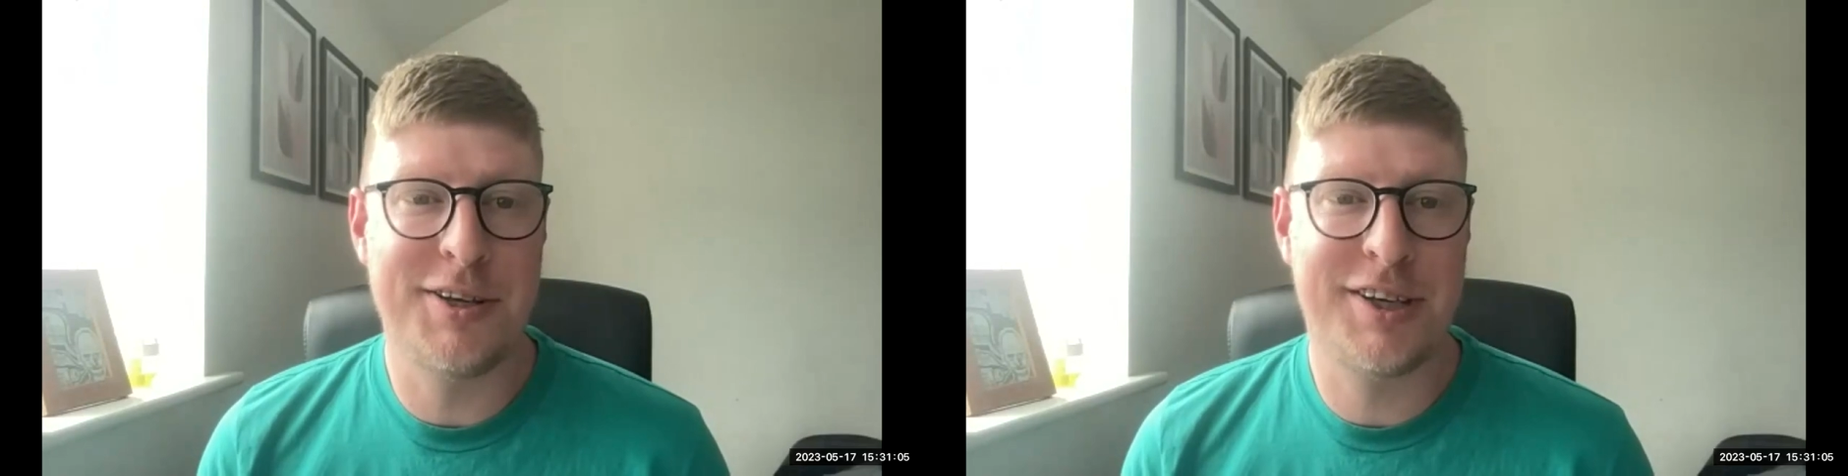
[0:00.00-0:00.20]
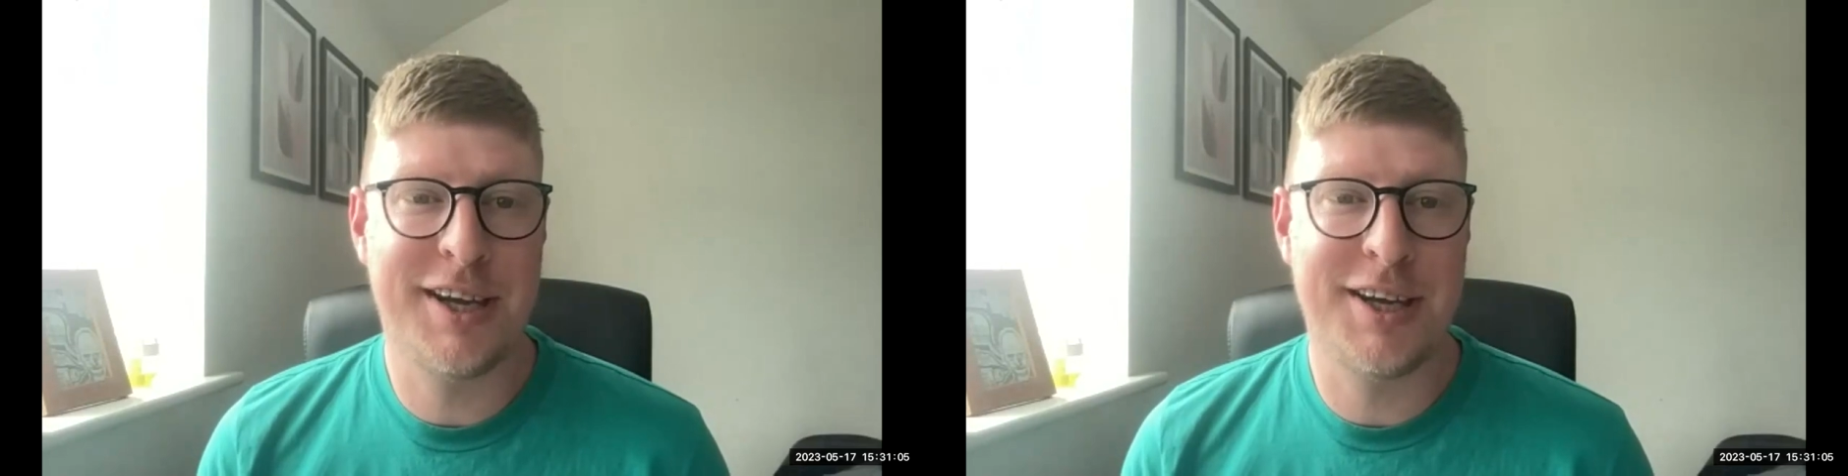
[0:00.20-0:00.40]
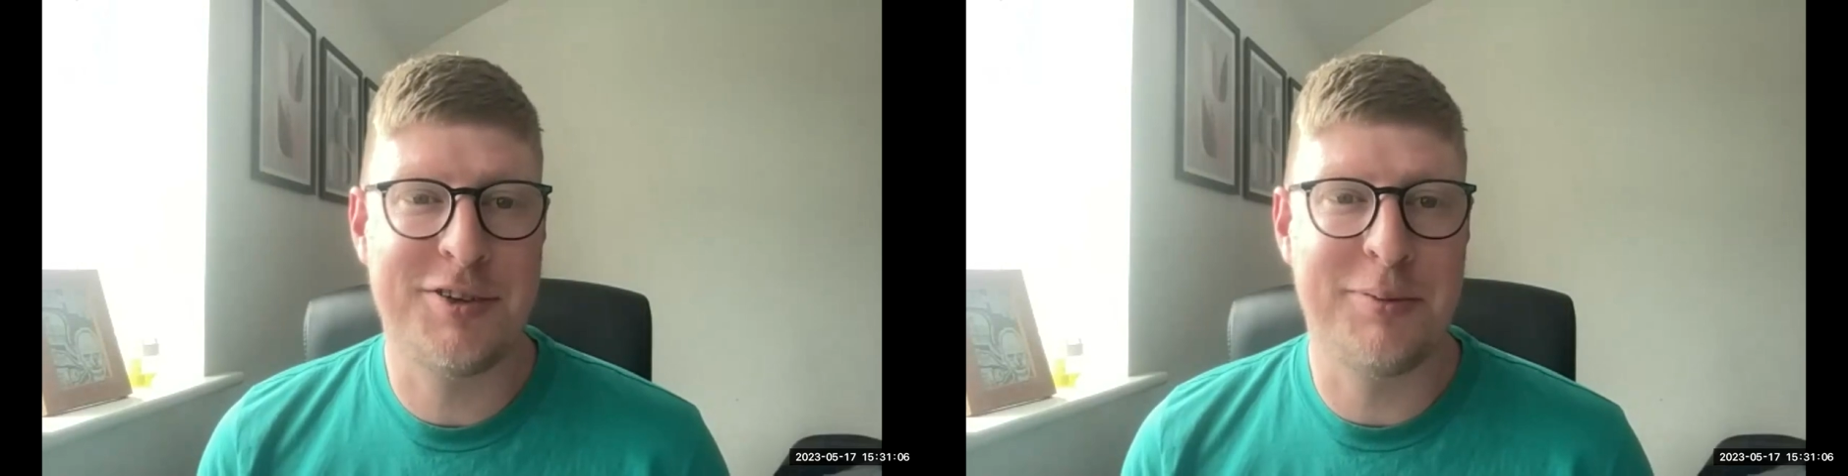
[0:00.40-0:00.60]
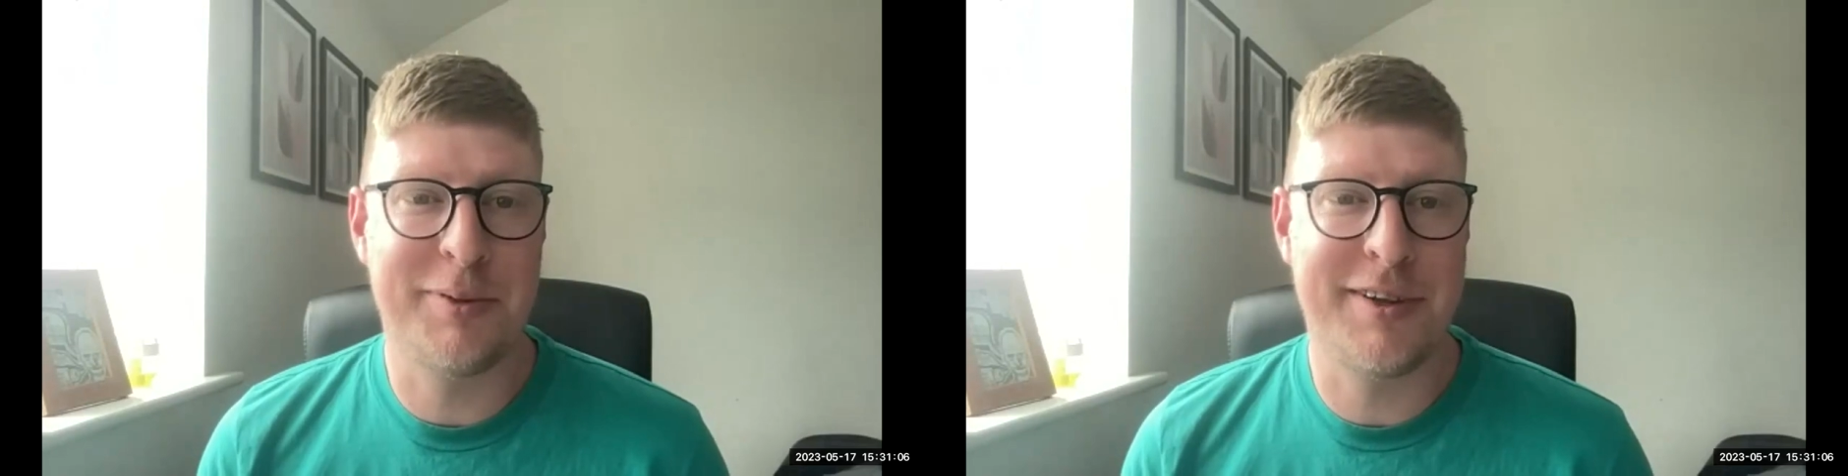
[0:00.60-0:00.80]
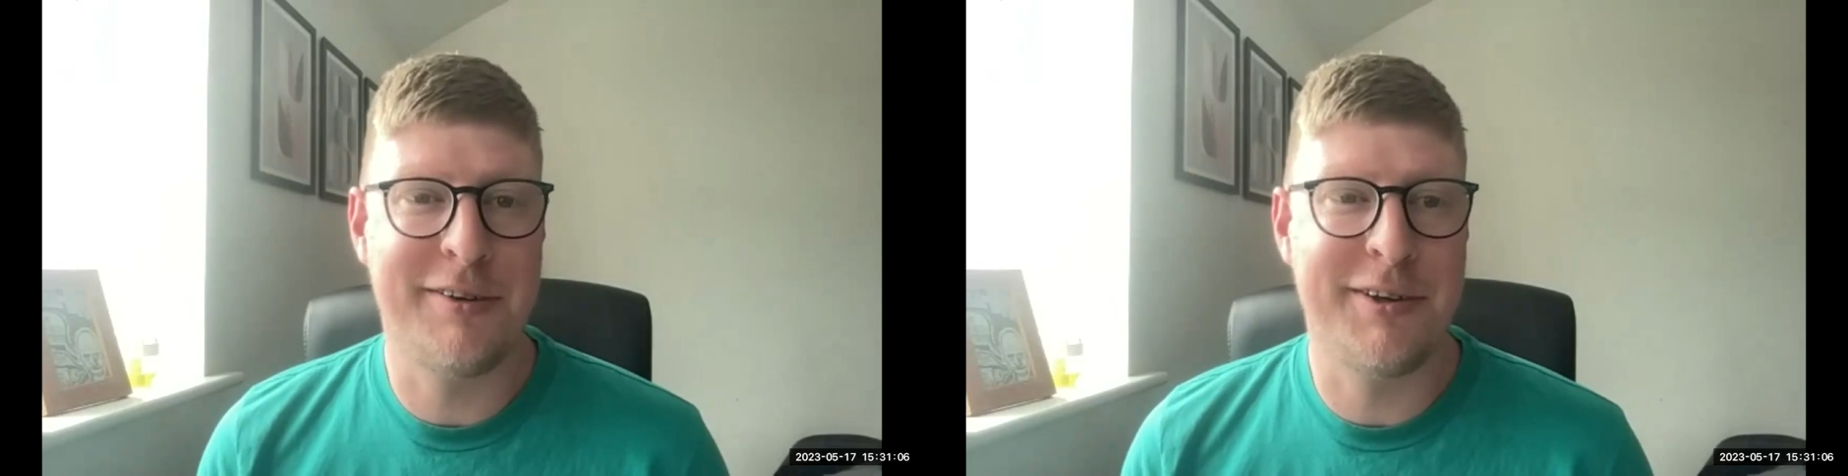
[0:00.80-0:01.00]
educational
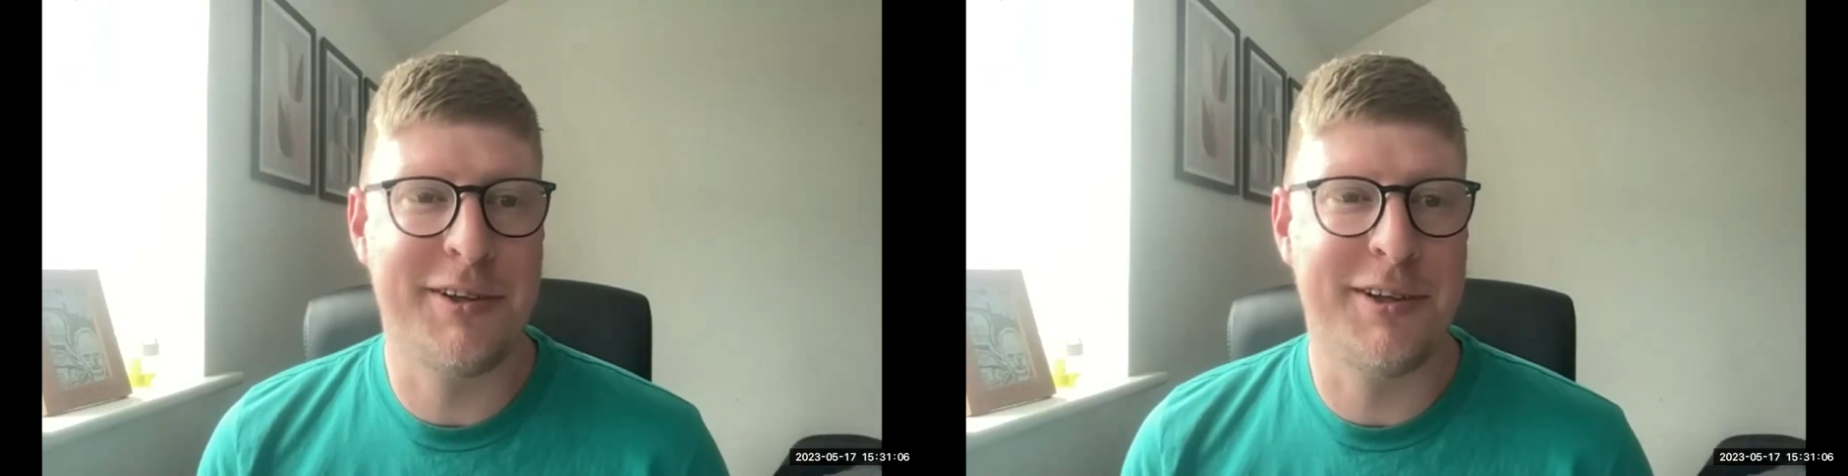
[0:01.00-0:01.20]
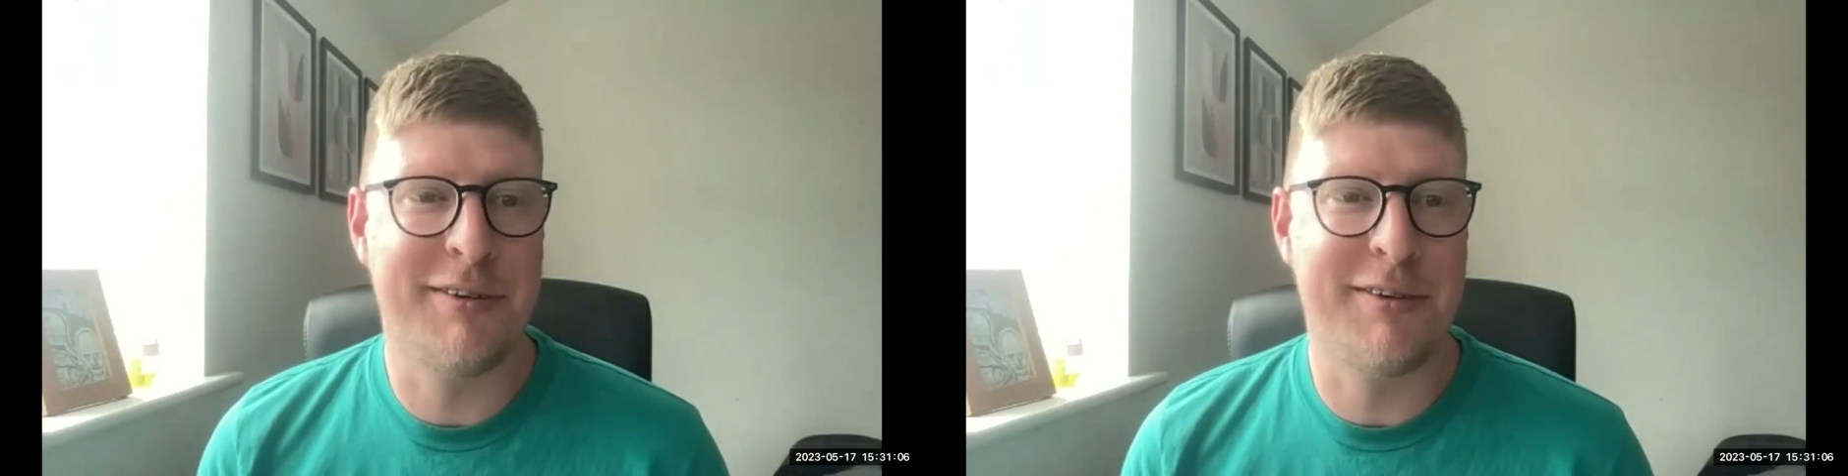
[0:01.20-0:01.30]
material